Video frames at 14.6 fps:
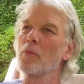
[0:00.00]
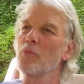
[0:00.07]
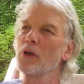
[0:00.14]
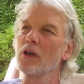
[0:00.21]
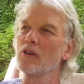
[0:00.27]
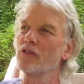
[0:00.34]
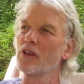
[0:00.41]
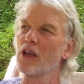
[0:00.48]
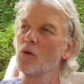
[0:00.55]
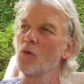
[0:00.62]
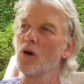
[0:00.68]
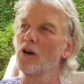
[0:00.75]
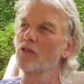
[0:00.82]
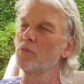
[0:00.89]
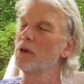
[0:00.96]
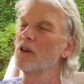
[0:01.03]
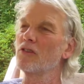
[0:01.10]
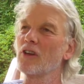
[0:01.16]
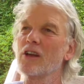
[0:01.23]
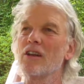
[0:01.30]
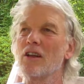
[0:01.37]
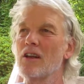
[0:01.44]
PSA was because
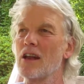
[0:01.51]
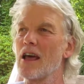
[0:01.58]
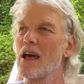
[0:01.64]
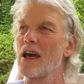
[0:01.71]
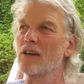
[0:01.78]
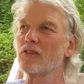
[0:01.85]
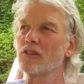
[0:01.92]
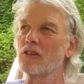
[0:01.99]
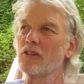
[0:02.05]
I didn't ask.